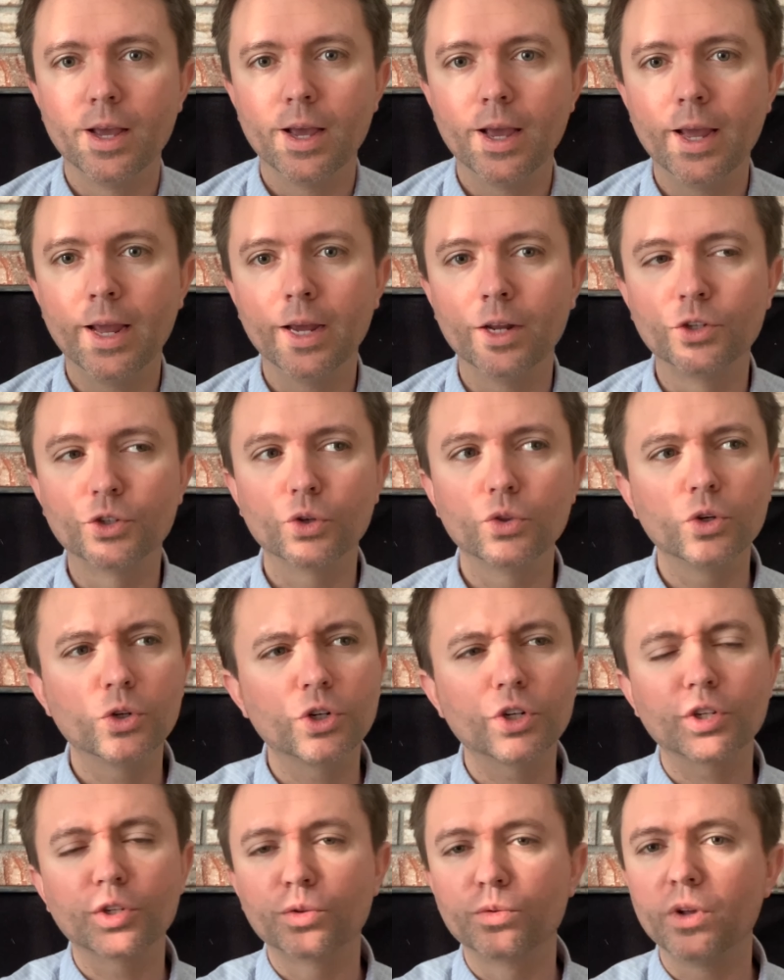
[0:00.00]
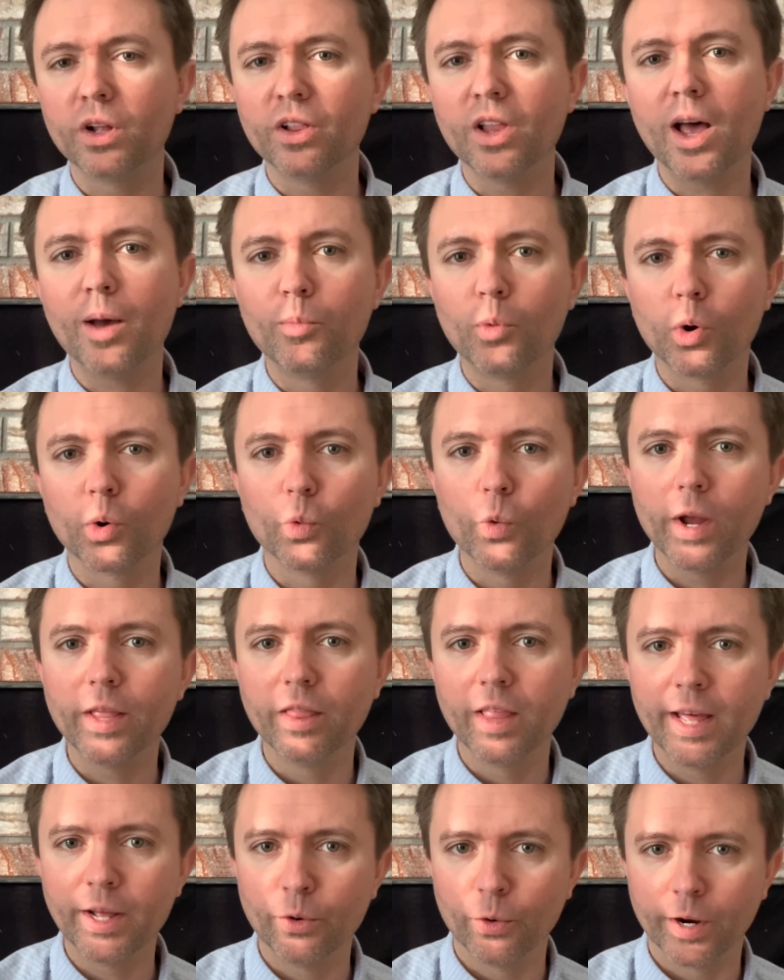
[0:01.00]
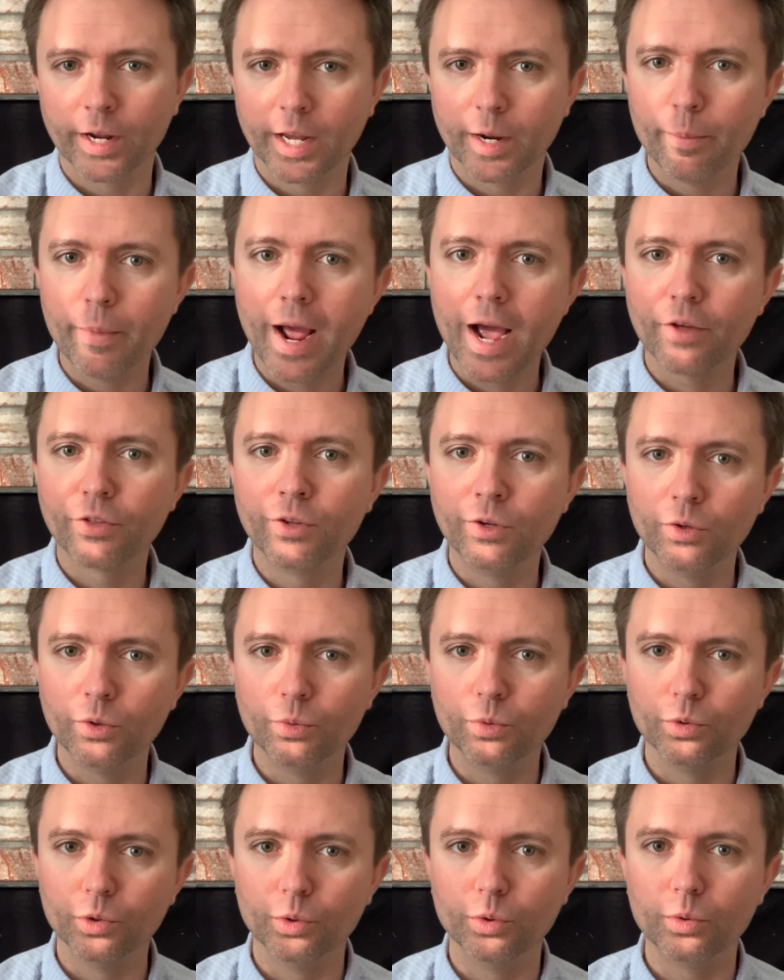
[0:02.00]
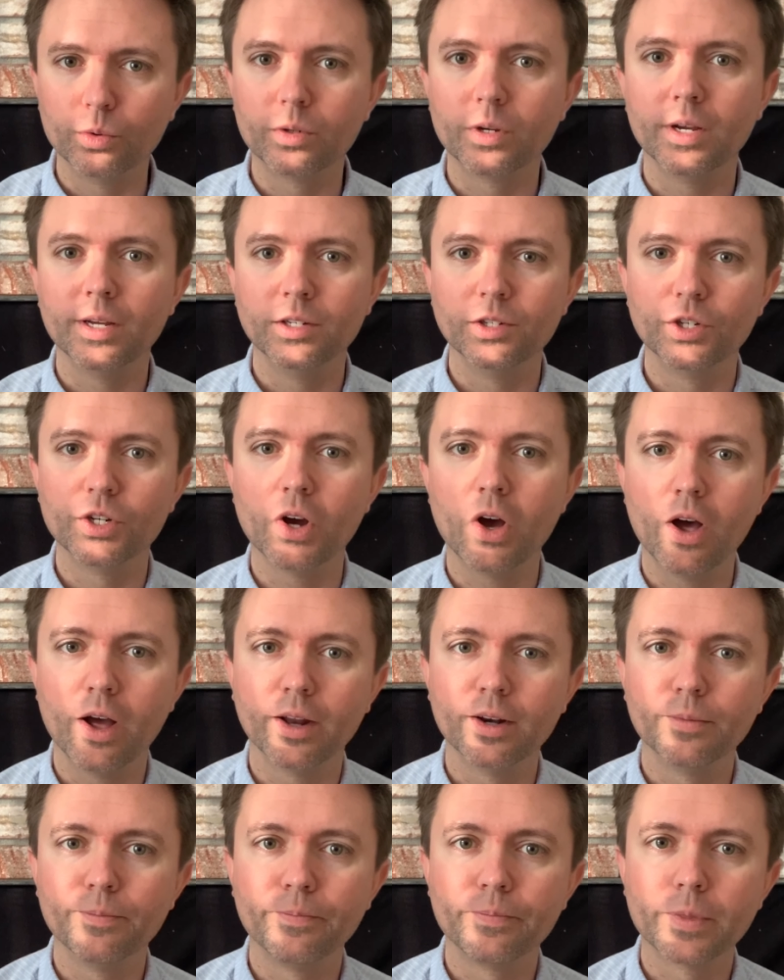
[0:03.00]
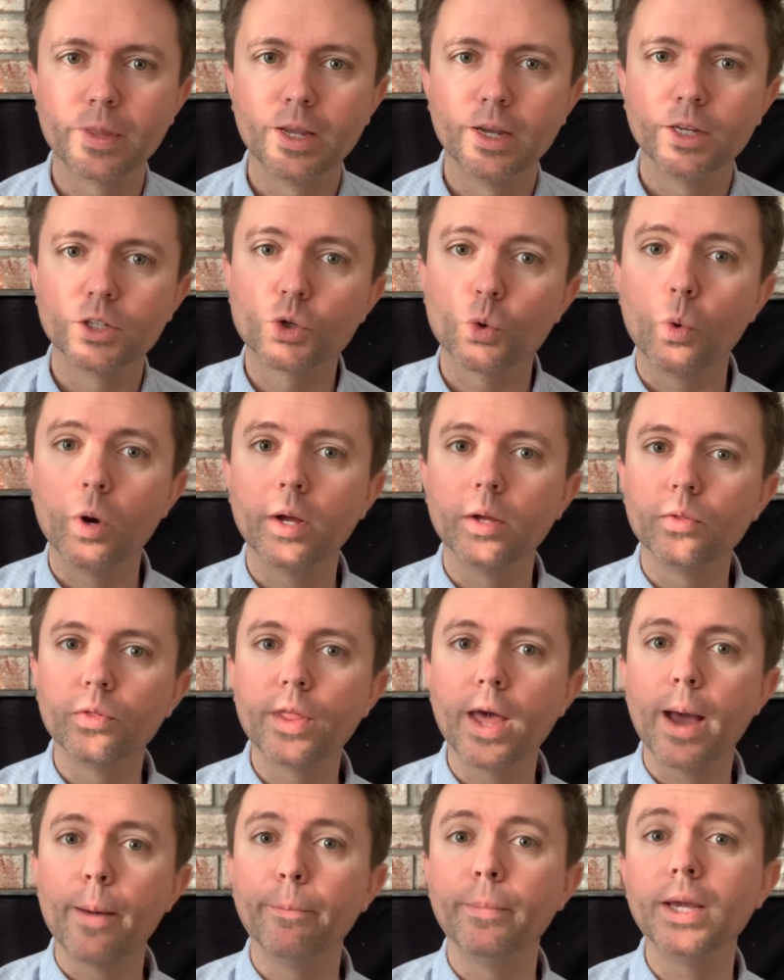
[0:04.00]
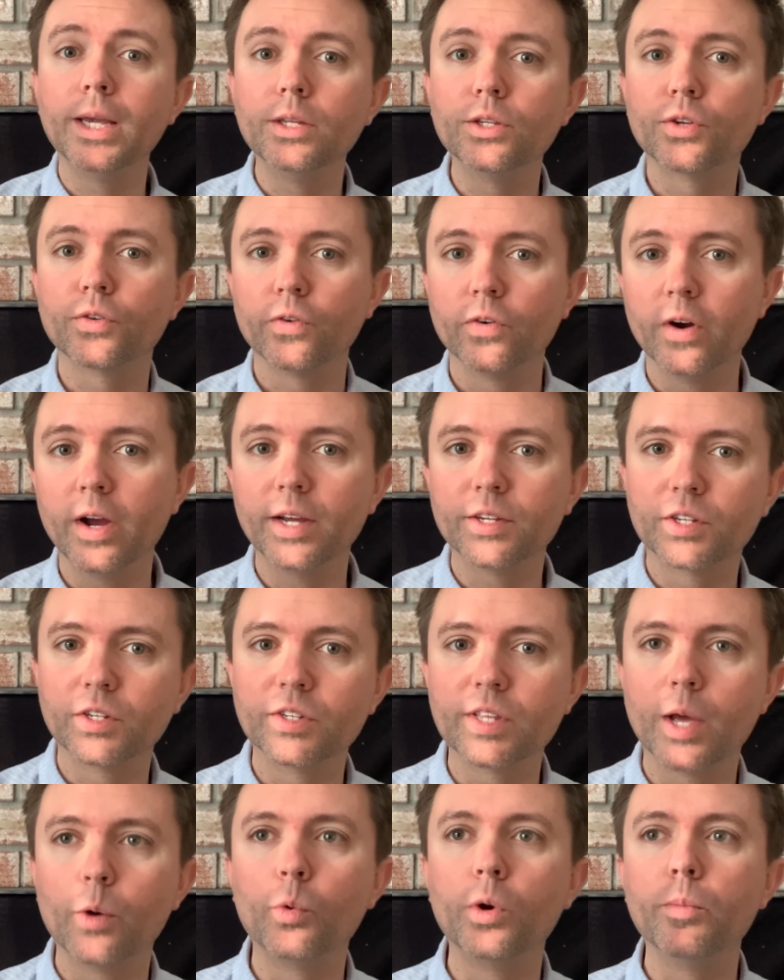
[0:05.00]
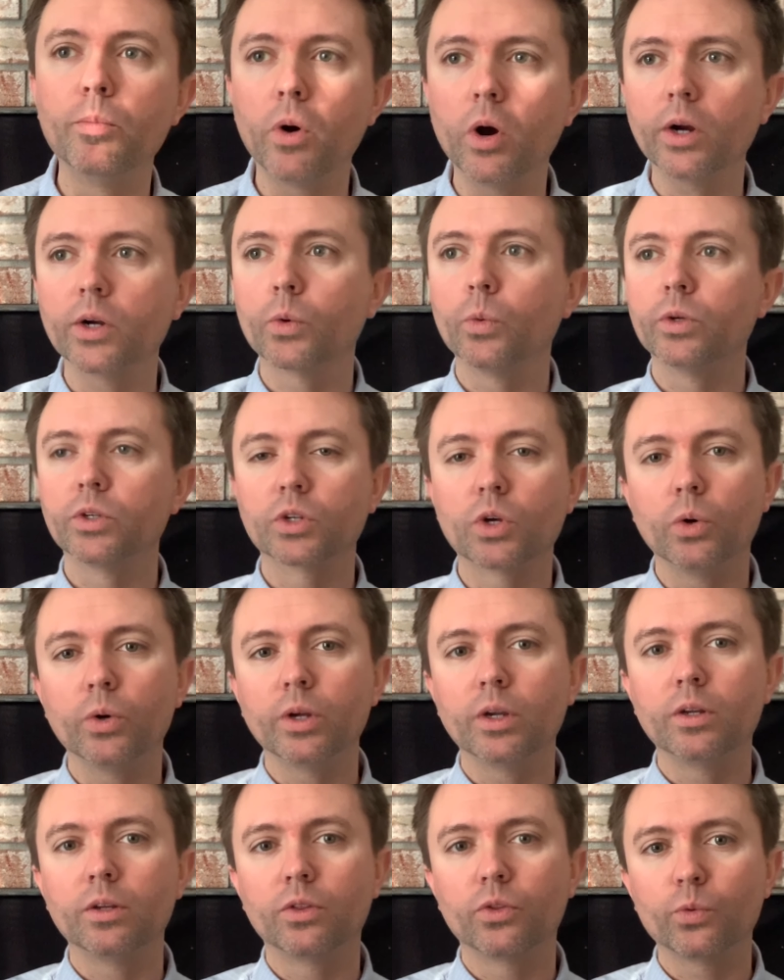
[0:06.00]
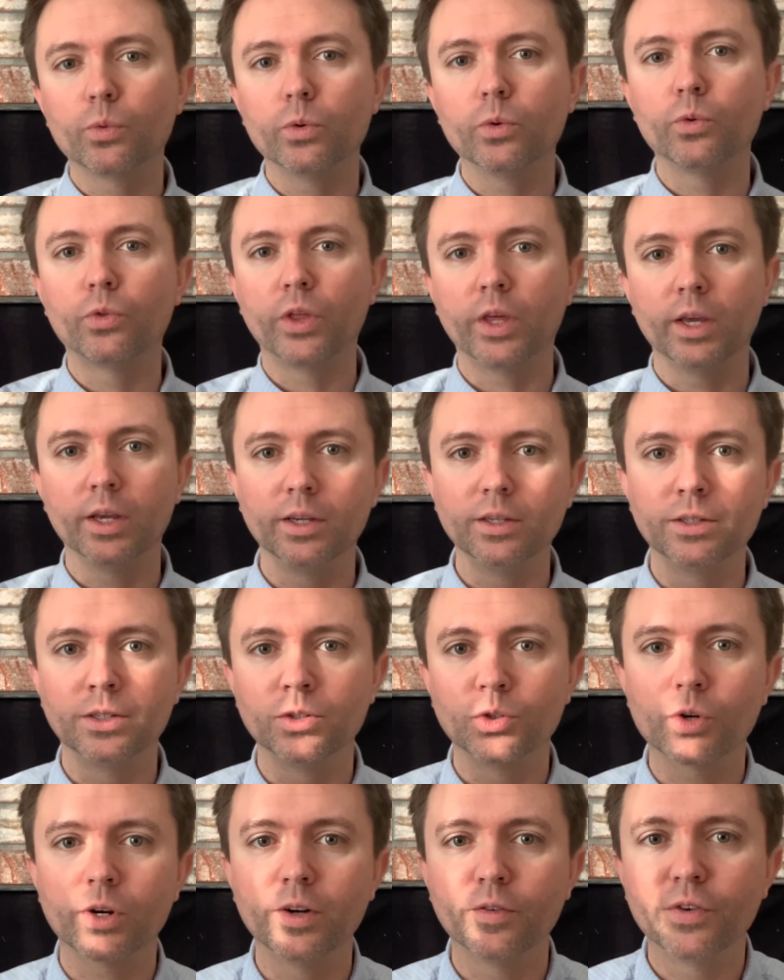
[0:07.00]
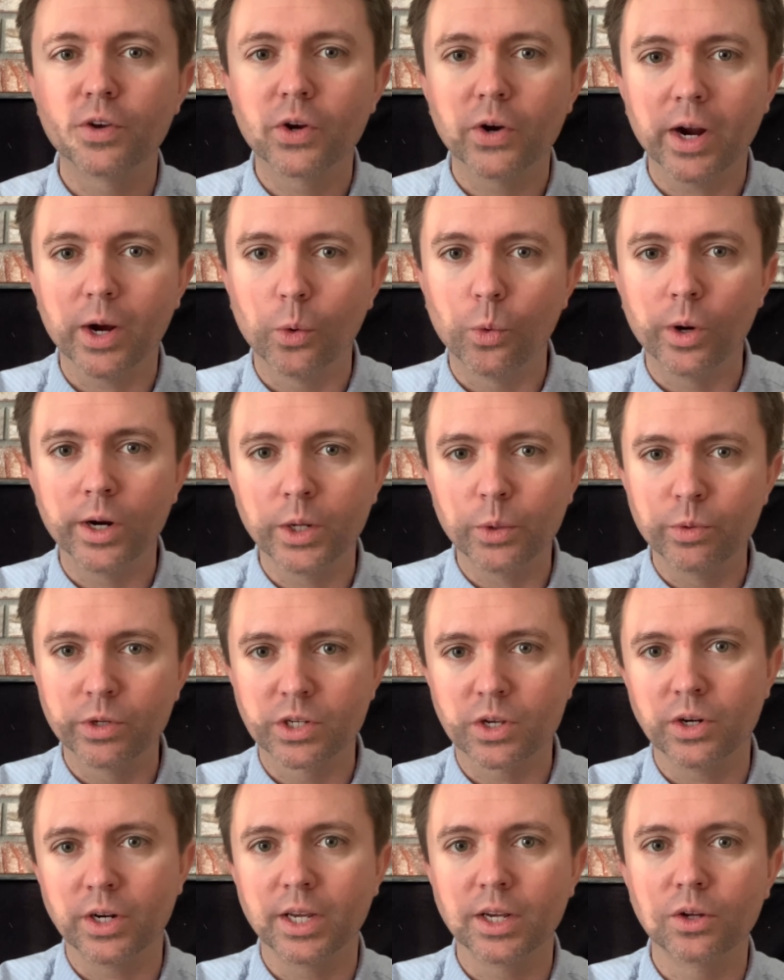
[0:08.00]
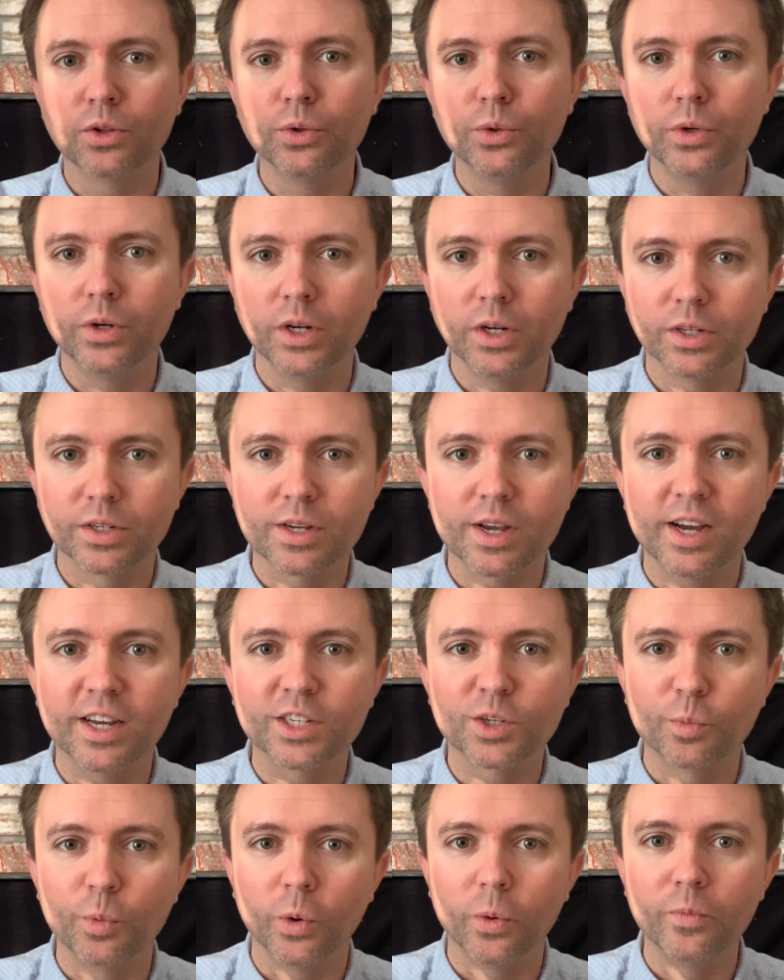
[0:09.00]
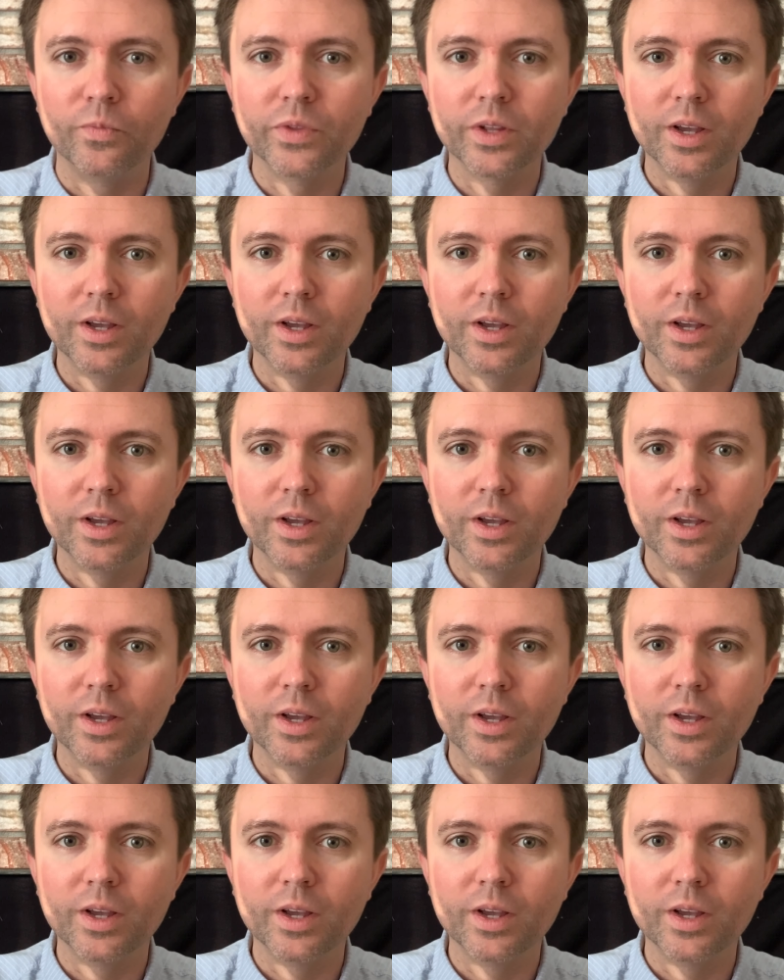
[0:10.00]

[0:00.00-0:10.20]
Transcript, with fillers: And so there's just a lot more red lettering in Matthew, Luke, and John. So what that means for us is that when Mark was going through things and trying to figure out what he was going to include in his gospel,